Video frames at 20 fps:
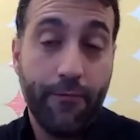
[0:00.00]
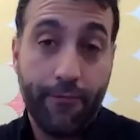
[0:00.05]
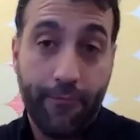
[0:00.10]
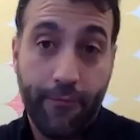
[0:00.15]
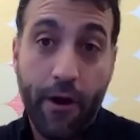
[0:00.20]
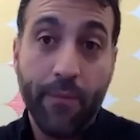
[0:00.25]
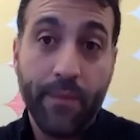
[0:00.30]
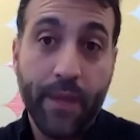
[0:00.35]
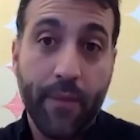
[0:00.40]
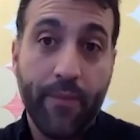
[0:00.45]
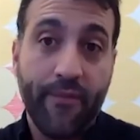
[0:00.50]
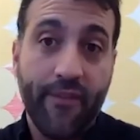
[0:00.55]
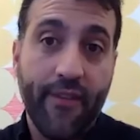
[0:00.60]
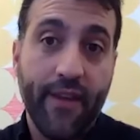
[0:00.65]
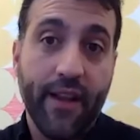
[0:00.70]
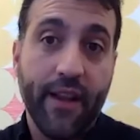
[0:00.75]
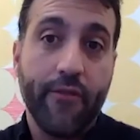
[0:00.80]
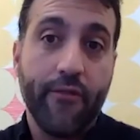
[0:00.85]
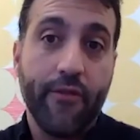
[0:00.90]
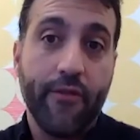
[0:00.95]
from the
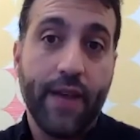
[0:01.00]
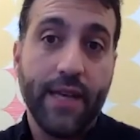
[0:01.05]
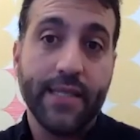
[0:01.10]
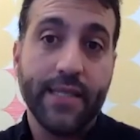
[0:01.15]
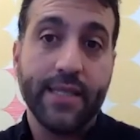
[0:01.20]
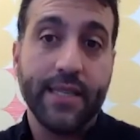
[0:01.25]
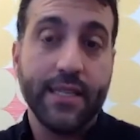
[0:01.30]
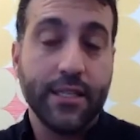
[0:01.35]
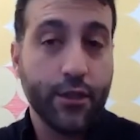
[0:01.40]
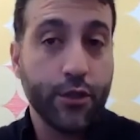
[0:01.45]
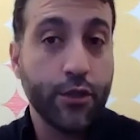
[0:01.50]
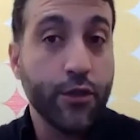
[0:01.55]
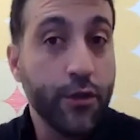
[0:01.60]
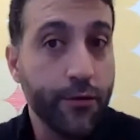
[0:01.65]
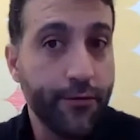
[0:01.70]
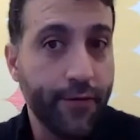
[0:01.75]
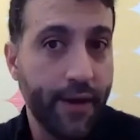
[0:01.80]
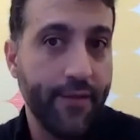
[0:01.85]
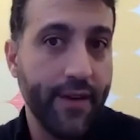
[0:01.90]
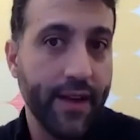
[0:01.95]
favela residents
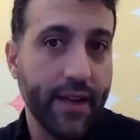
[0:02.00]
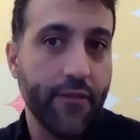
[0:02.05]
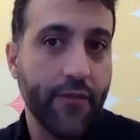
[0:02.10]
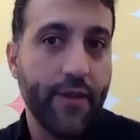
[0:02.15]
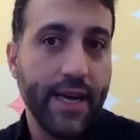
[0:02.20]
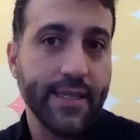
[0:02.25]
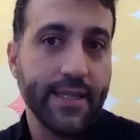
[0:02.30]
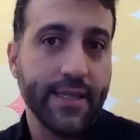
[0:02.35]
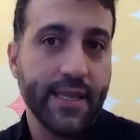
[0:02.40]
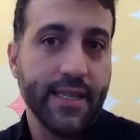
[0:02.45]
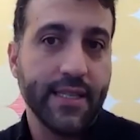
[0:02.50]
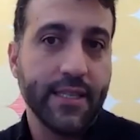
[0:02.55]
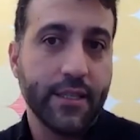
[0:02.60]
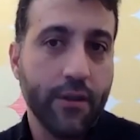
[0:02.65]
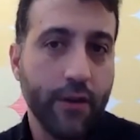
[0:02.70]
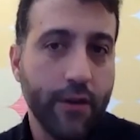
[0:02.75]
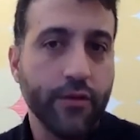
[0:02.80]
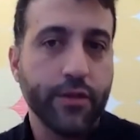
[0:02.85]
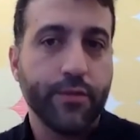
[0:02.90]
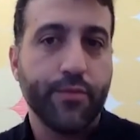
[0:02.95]
to favela residents. So
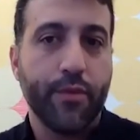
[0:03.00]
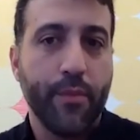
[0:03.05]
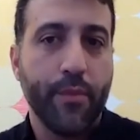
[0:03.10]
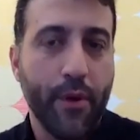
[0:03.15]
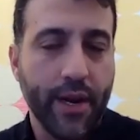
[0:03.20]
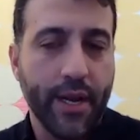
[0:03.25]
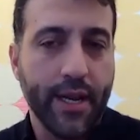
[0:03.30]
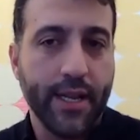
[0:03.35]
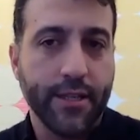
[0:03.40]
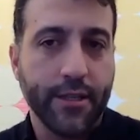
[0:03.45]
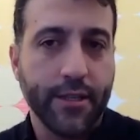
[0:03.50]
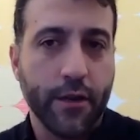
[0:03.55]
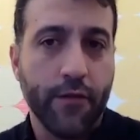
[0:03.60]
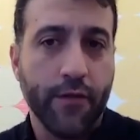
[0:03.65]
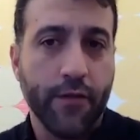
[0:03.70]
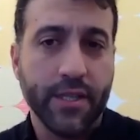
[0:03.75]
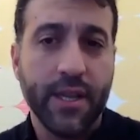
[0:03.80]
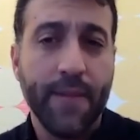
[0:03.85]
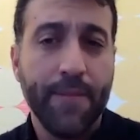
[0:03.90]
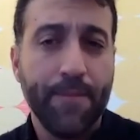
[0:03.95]
it was promoting the
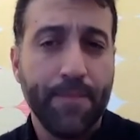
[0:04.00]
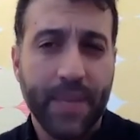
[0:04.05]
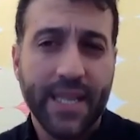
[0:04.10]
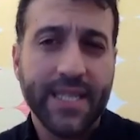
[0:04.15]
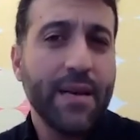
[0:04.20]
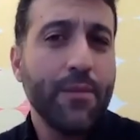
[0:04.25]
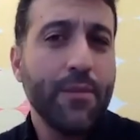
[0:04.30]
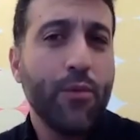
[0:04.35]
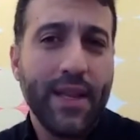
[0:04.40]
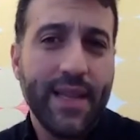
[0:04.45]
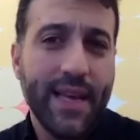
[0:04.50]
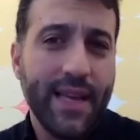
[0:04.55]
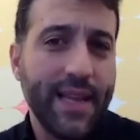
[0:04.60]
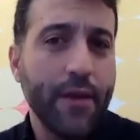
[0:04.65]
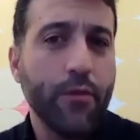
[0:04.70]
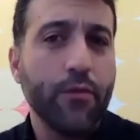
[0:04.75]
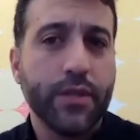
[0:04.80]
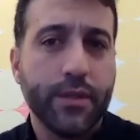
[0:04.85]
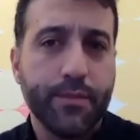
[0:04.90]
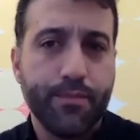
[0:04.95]
service the same way that they
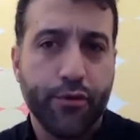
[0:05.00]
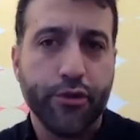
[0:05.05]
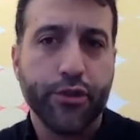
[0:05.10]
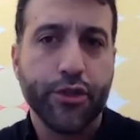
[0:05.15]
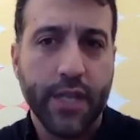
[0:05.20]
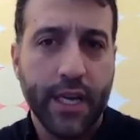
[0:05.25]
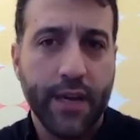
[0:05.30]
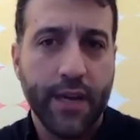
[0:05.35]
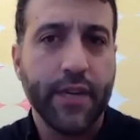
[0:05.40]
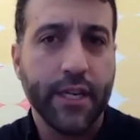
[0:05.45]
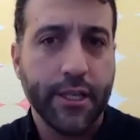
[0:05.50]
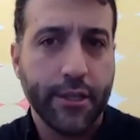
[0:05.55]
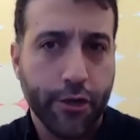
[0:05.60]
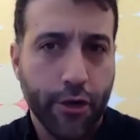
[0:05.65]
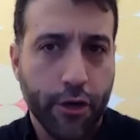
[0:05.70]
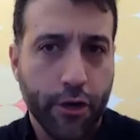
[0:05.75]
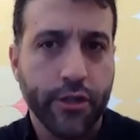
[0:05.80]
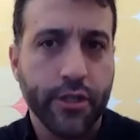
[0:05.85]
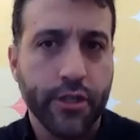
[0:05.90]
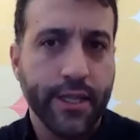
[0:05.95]
would perceive the
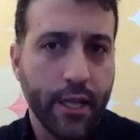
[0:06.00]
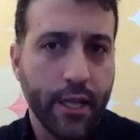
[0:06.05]
church in the